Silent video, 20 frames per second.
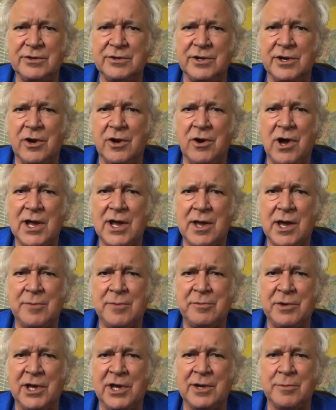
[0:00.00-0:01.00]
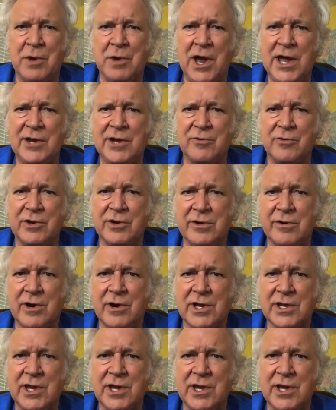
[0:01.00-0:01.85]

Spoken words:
You know, I'm not a mind reader.